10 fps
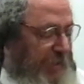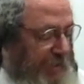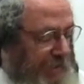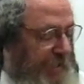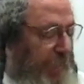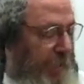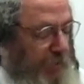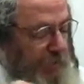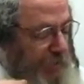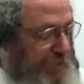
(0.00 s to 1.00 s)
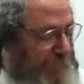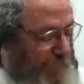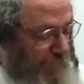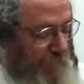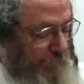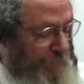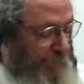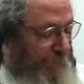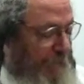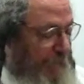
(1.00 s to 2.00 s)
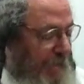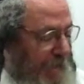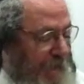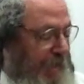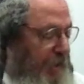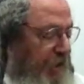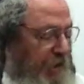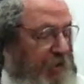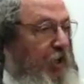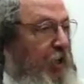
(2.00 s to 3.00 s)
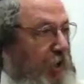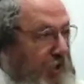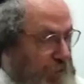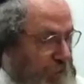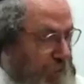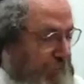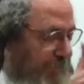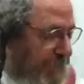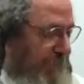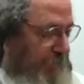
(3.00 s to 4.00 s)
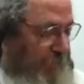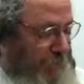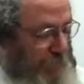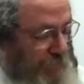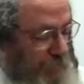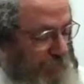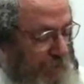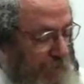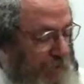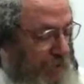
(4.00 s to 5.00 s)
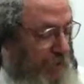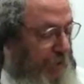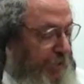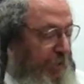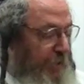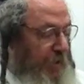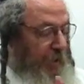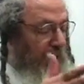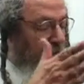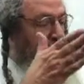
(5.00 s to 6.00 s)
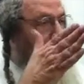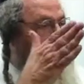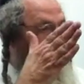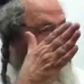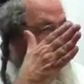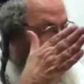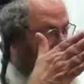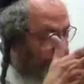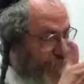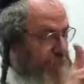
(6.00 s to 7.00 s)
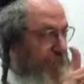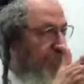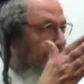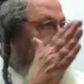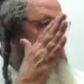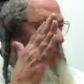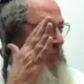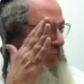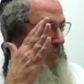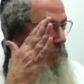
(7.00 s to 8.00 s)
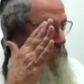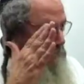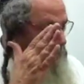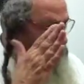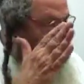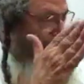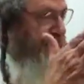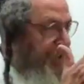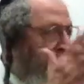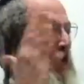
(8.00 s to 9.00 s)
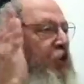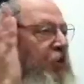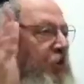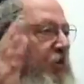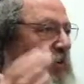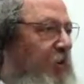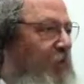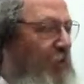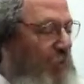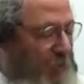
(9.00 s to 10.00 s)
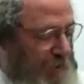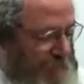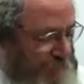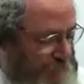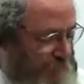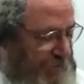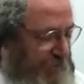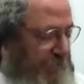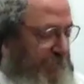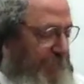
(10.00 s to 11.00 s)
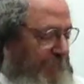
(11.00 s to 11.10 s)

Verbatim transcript: so this it took these people and he took him to that road. And he took him all the way to the kitchen where these foods are.